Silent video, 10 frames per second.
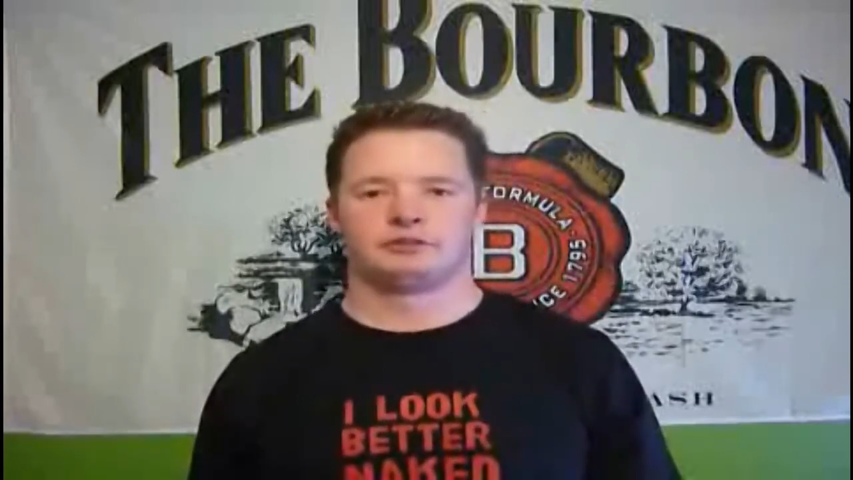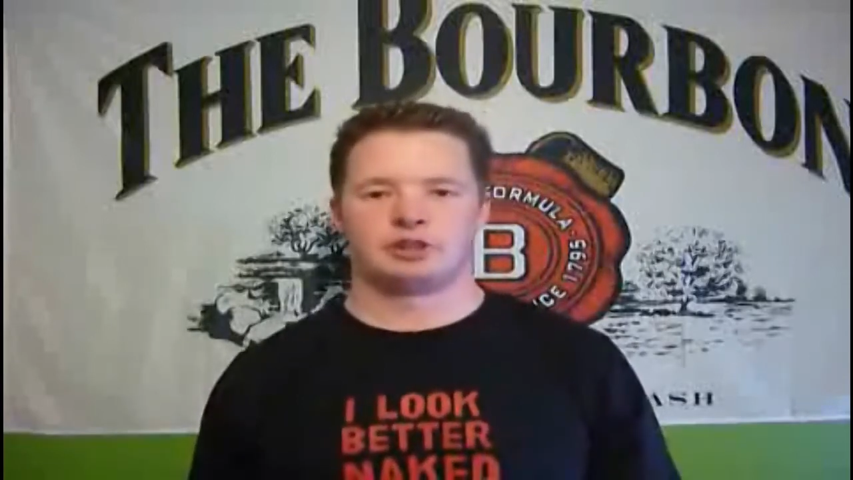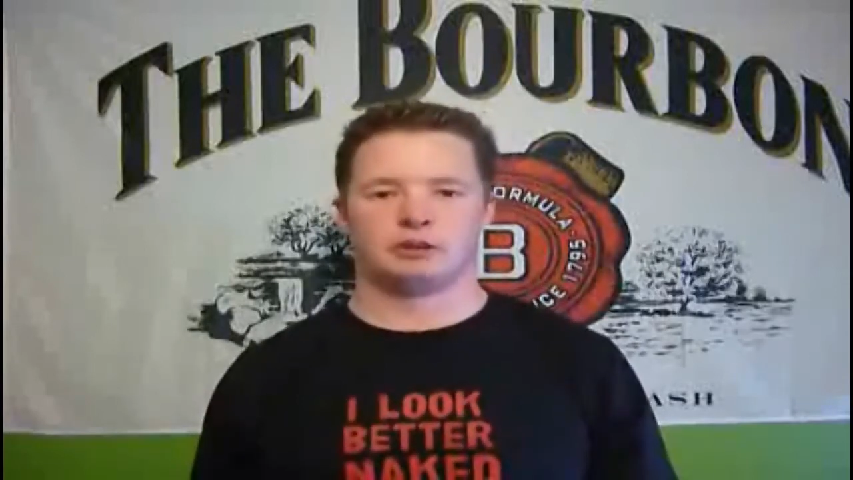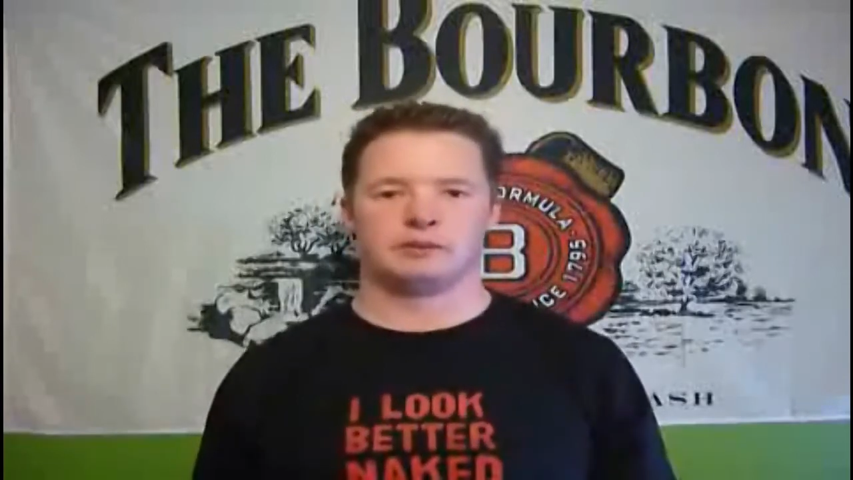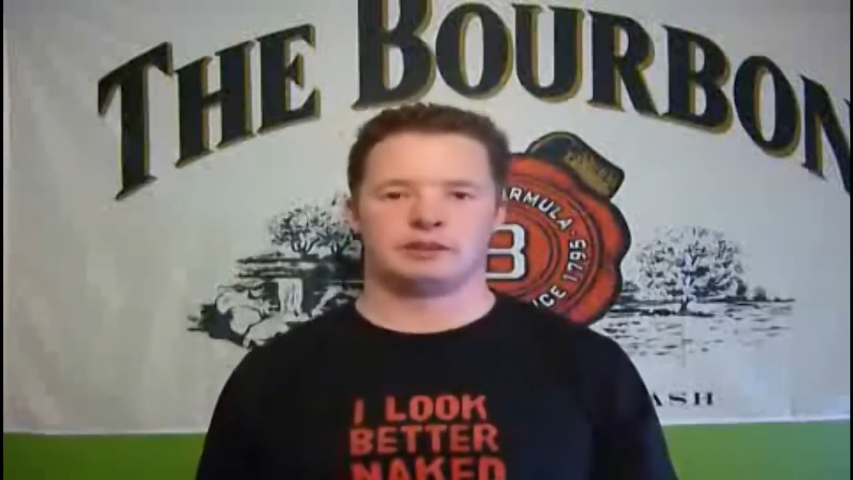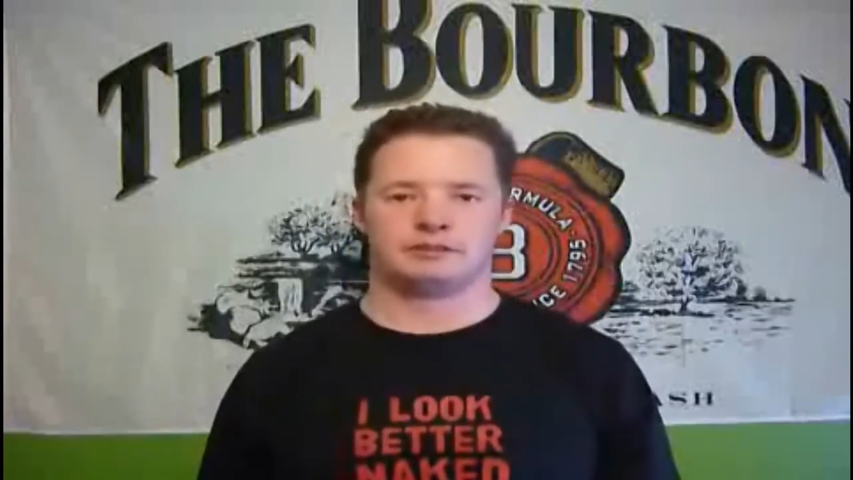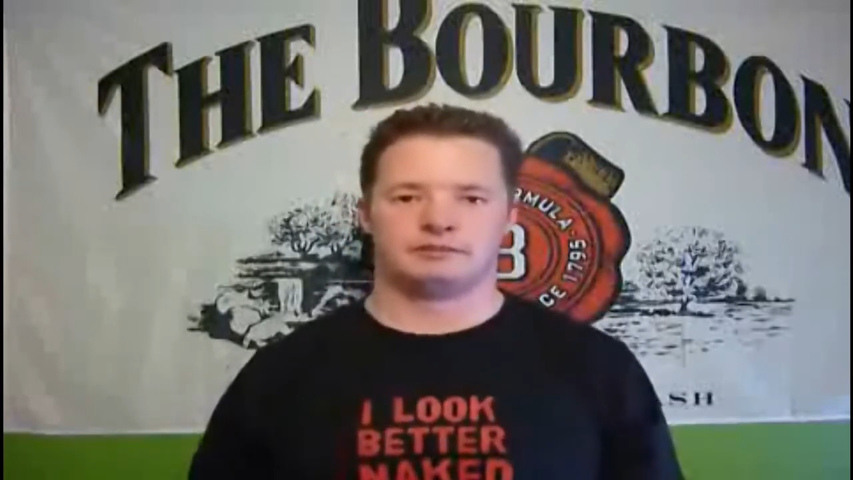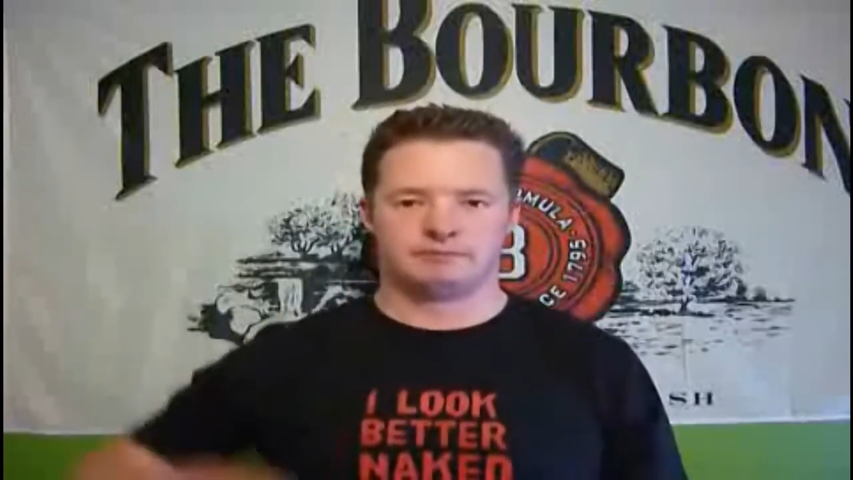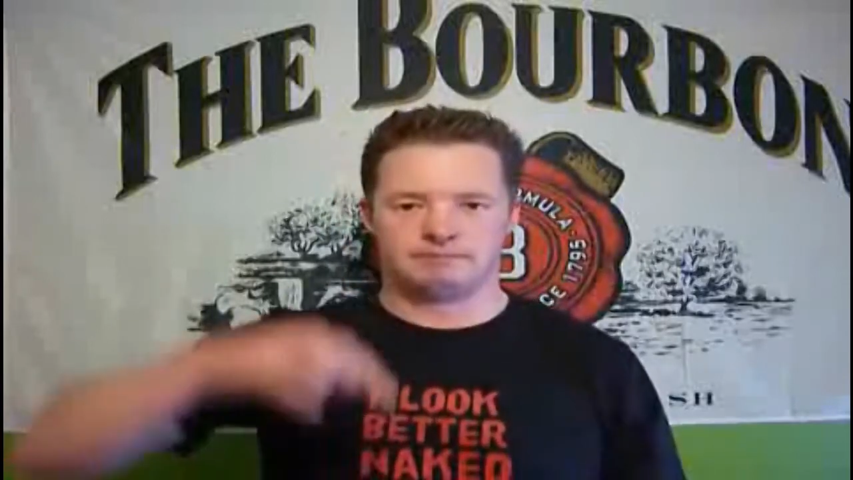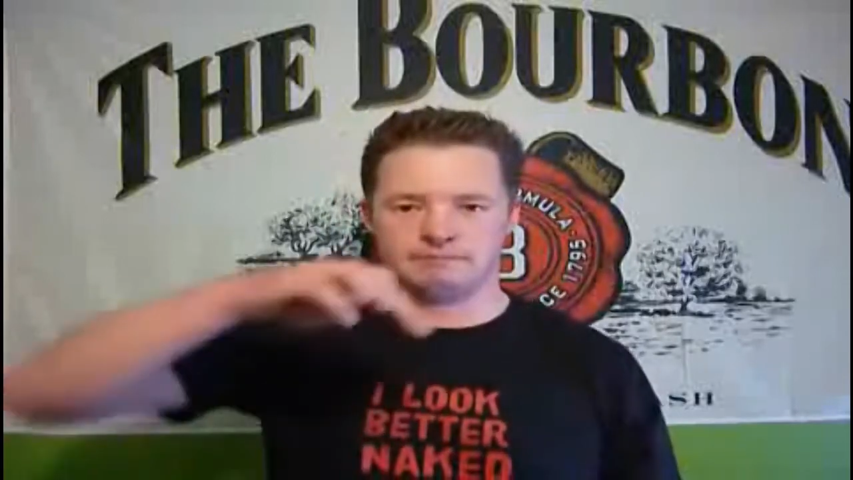Tell me.
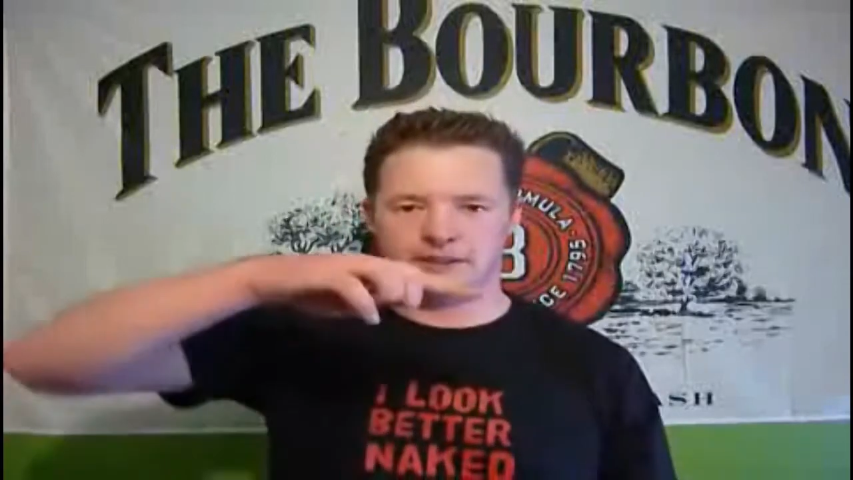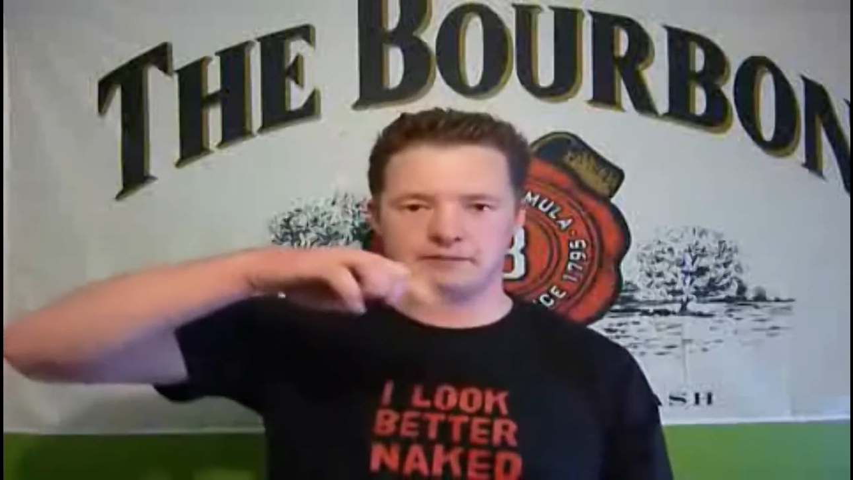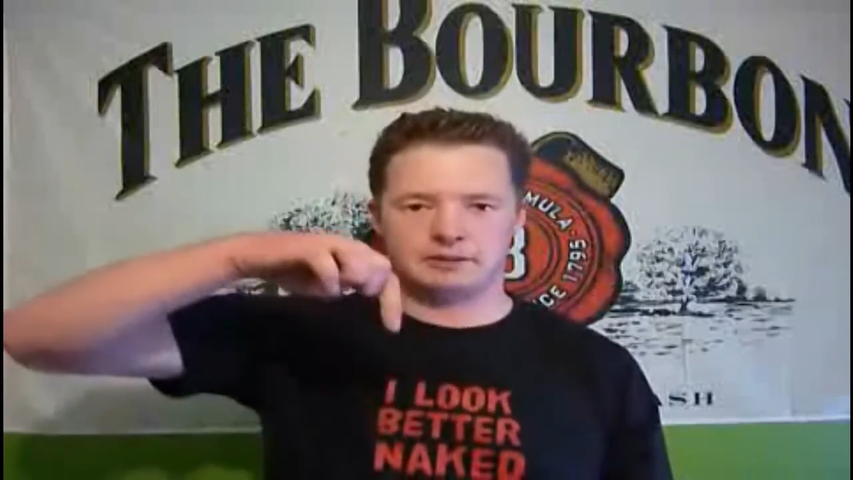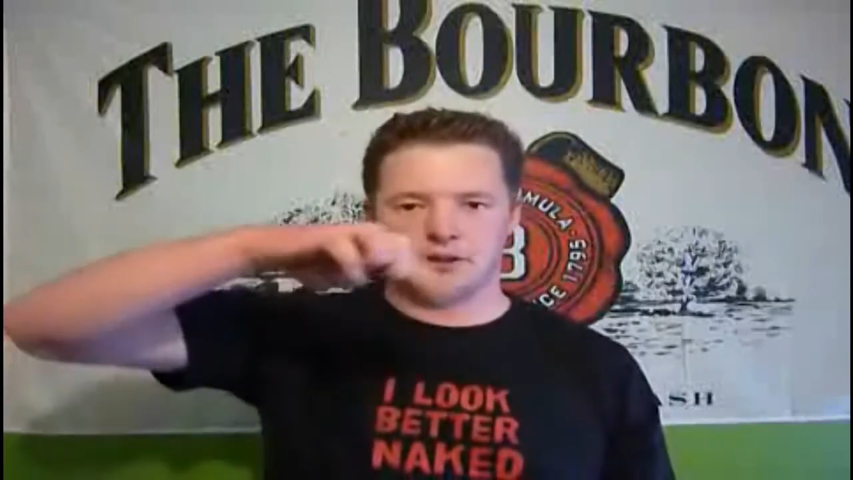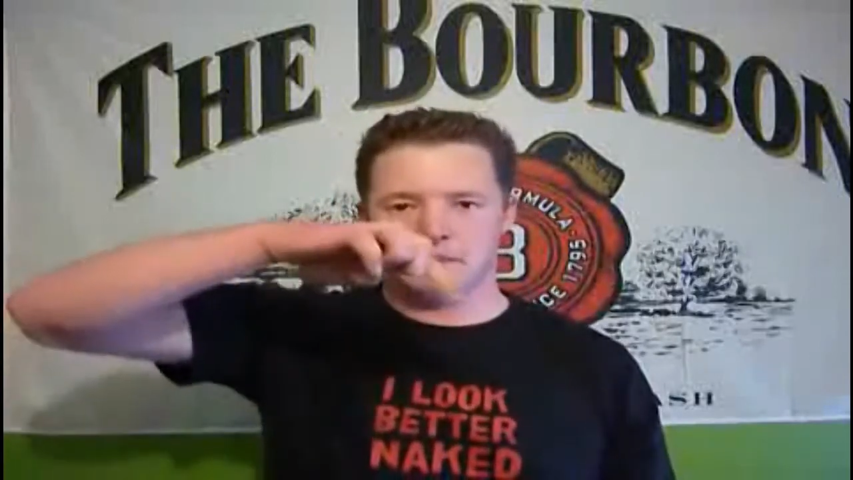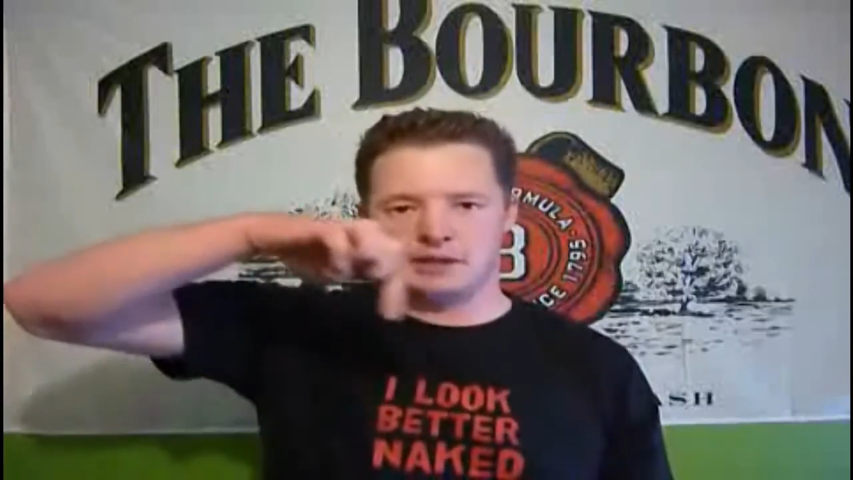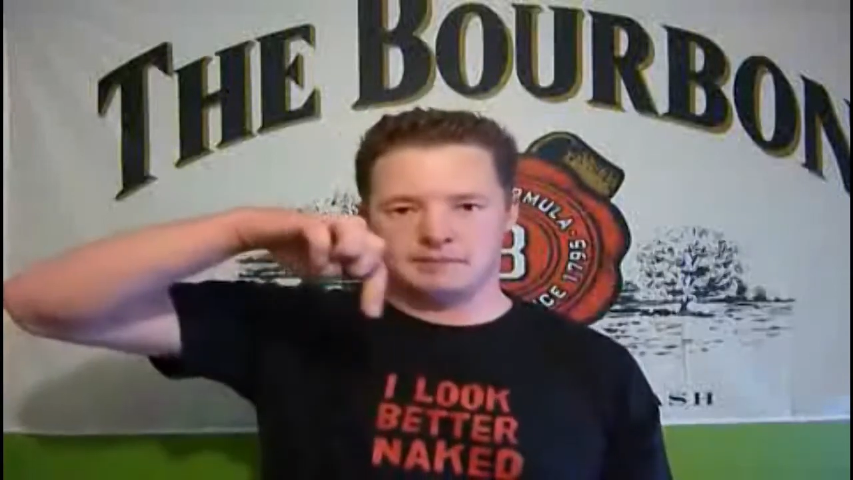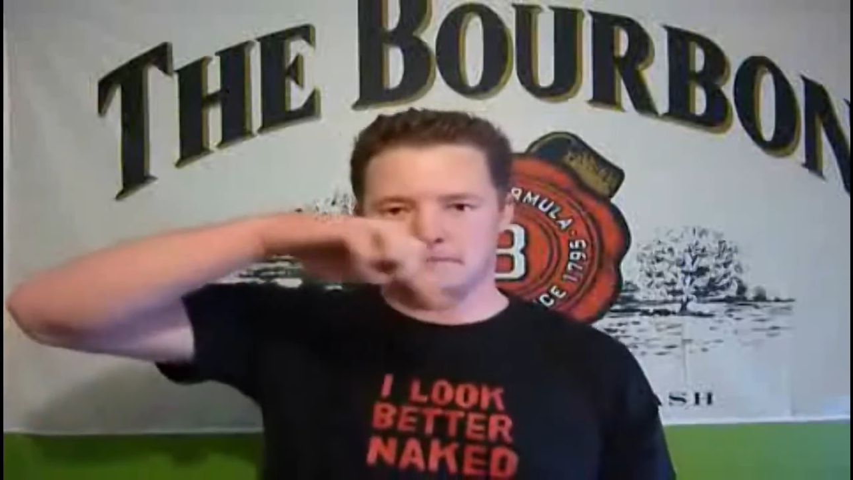Leave a comment.